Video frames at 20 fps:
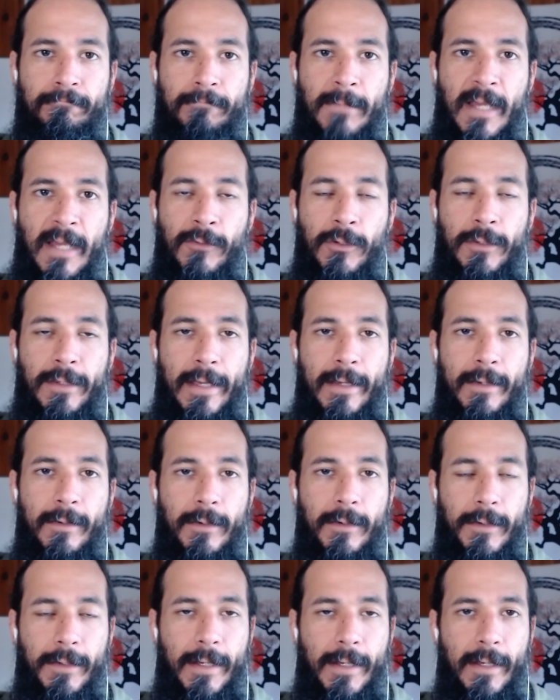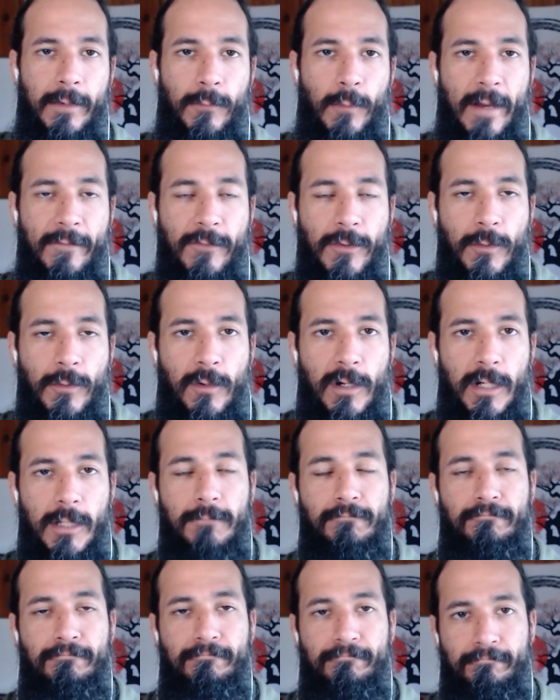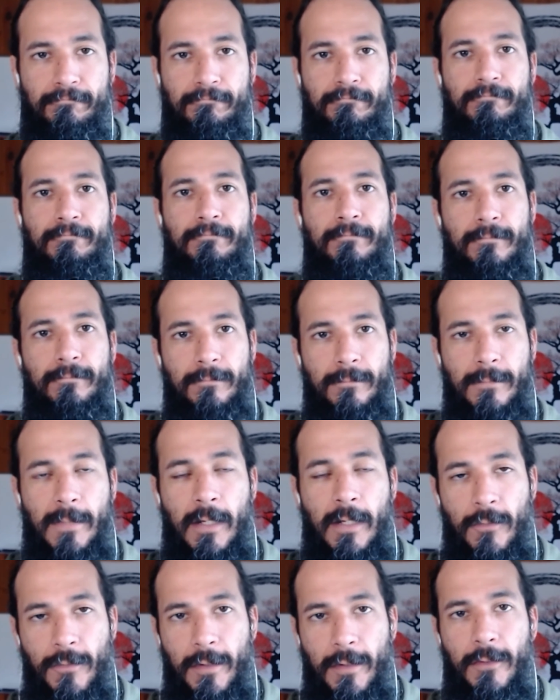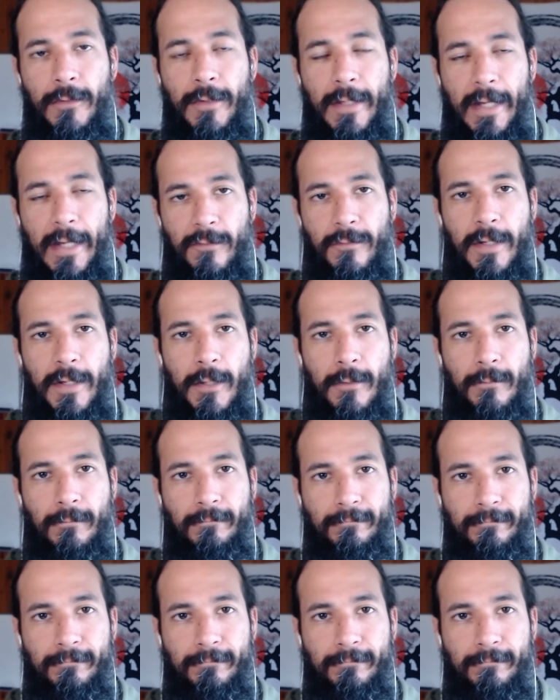have a good day, good night, whatever you are, and I'll see you in the next video.